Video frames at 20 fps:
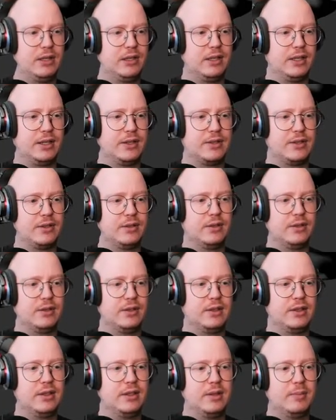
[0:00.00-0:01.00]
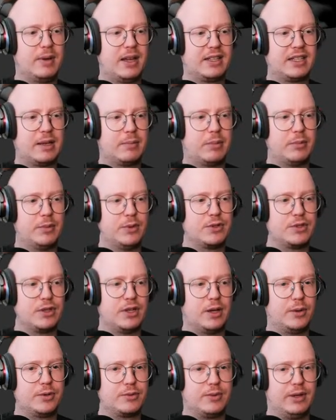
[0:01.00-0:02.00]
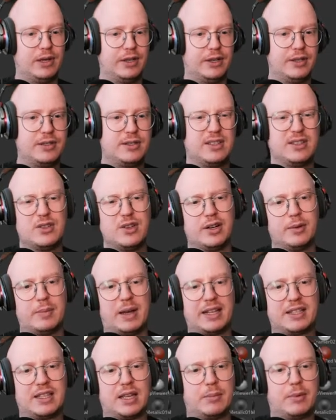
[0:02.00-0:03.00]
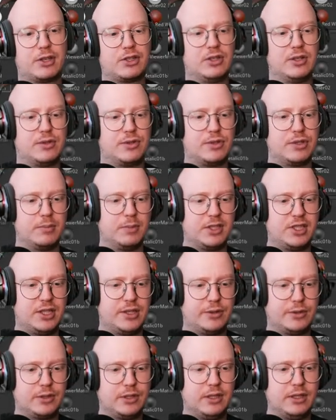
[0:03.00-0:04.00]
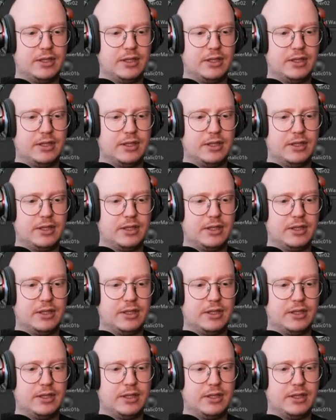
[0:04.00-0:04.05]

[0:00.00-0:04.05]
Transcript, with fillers: Like uh, the mat cap I'm using now is really nice. It's not a mat cap actually, it's just a material.